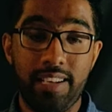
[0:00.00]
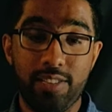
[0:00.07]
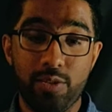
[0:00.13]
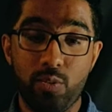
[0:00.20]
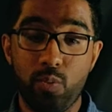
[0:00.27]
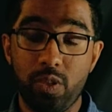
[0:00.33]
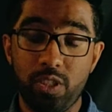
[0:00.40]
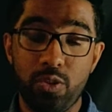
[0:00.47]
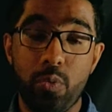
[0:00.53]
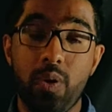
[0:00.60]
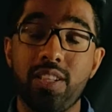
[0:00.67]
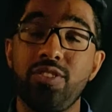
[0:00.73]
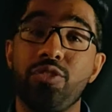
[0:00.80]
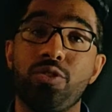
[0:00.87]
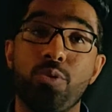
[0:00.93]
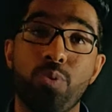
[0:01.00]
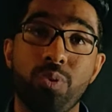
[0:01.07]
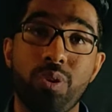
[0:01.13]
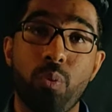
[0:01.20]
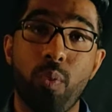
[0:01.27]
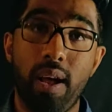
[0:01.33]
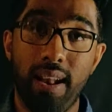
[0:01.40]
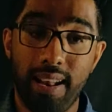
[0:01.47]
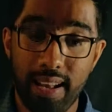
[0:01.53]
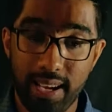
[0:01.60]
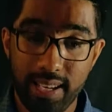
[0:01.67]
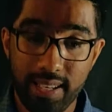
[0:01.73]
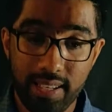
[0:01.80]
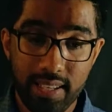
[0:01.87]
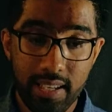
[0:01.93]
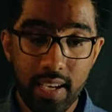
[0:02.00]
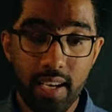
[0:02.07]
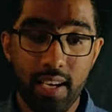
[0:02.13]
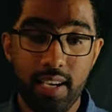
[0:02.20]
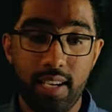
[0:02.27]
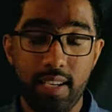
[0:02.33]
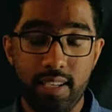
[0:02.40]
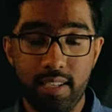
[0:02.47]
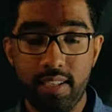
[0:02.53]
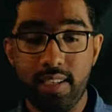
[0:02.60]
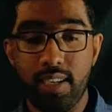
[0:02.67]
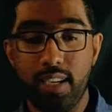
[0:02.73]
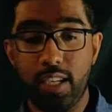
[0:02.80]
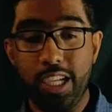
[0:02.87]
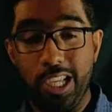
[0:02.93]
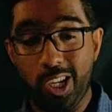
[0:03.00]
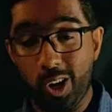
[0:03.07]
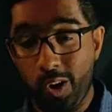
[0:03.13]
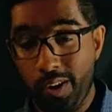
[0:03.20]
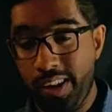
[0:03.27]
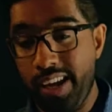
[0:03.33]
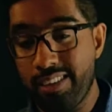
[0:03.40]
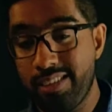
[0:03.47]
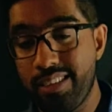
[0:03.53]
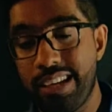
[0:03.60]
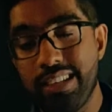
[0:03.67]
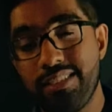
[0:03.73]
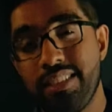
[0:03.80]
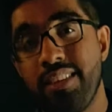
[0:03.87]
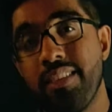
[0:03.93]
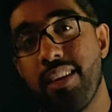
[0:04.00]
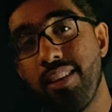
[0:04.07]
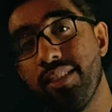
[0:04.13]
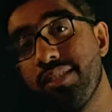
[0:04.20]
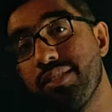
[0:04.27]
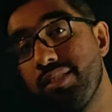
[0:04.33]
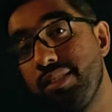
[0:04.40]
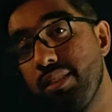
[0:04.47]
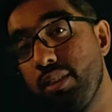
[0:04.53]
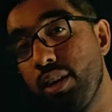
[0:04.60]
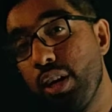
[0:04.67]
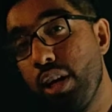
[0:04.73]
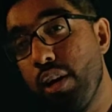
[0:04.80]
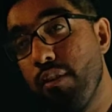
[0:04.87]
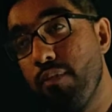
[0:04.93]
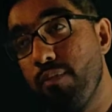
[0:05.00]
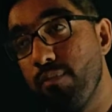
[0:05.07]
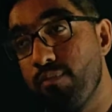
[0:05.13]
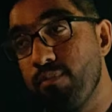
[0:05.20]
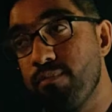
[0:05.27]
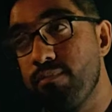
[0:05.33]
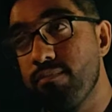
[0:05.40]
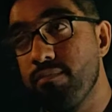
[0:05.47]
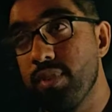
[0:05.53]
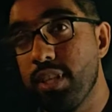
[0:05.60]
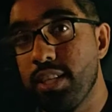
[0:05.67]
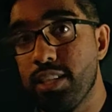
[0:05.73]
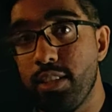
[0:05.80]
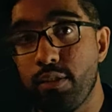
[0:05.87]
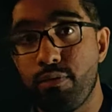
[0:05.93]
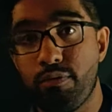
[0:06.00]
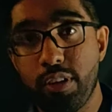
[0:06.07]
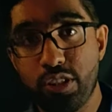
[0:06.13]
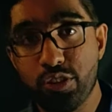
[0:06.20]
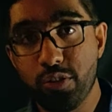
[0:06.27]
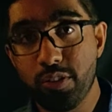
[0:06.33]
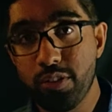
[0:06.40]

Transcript: which runs through the weld line. Contact sizing, that is the frictional